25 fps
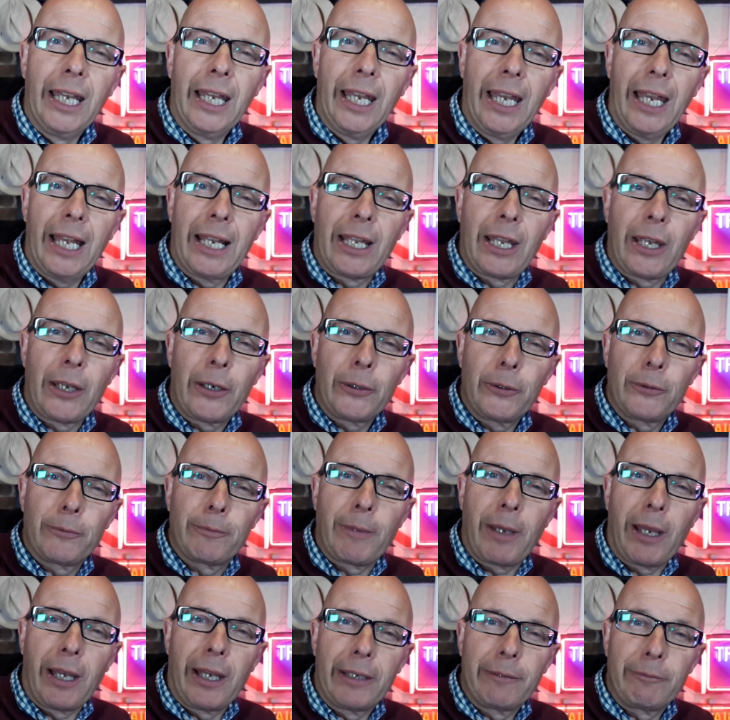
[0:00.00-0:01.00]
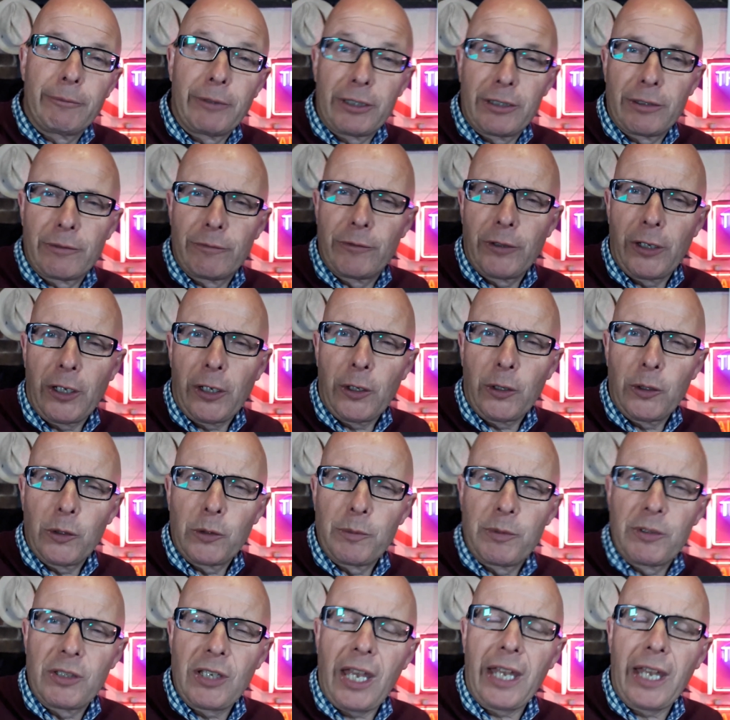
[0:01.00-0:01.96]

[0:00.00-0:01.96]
Hello, I'm Richard Vobes,